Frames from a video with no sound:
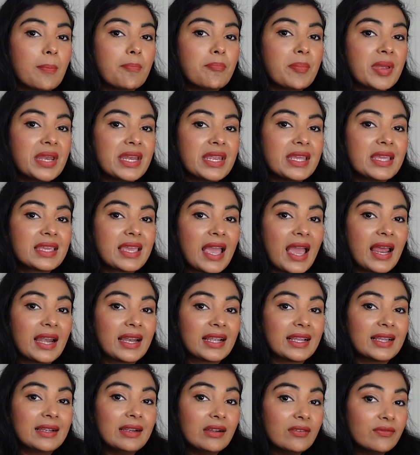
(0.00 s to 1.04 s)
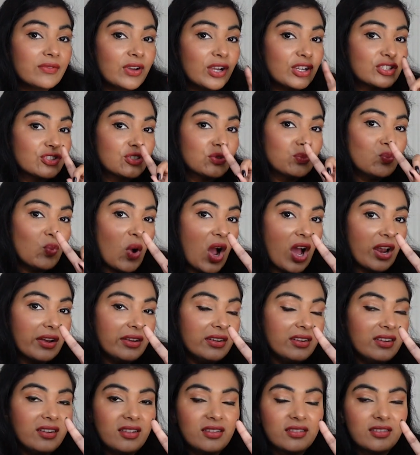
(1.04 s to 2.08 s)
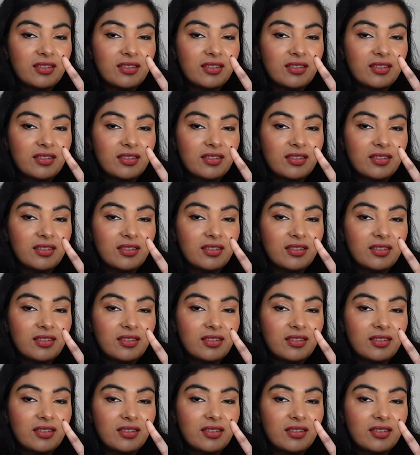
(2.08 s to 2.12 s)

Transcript: Mini Kelly version 1,